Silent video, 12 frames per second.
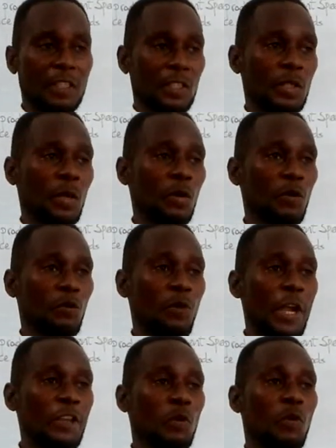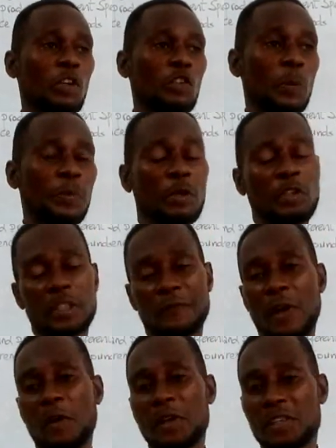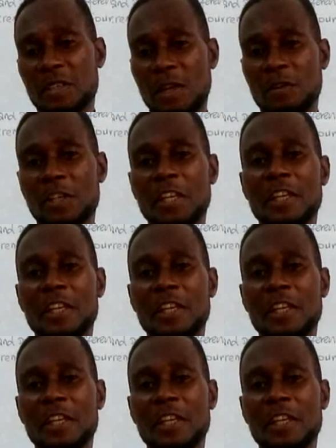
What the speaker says: So when you want to produce vowel sound,